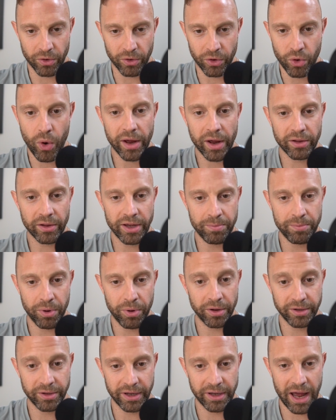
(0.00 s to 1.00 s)
quickly
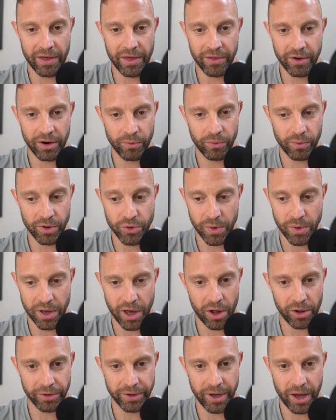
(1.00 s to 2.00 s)
put together, which we
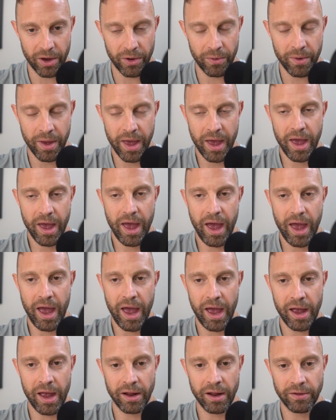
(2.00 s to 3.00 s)
all know,
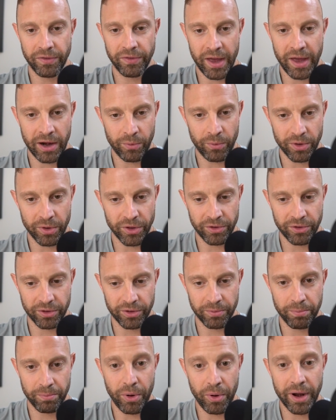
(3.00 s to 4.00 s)
and then it
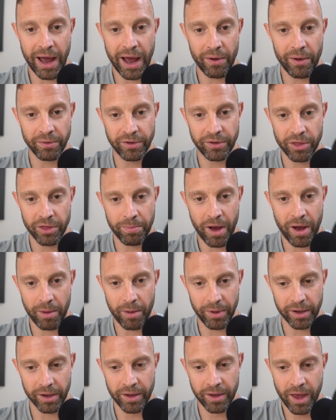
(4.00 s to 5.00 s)
was put out into the
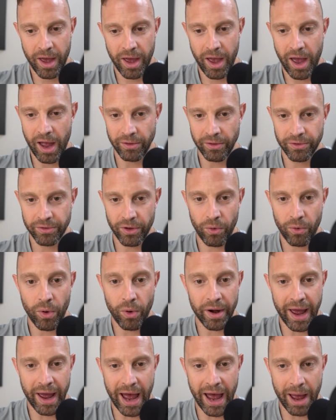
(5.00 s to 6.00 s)
public. And so
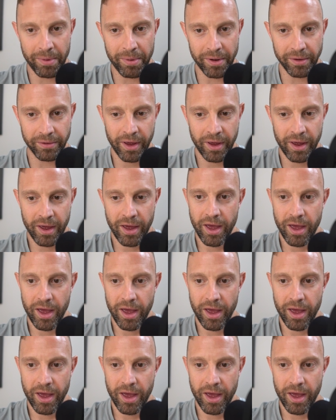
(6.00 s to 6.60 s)
what happened?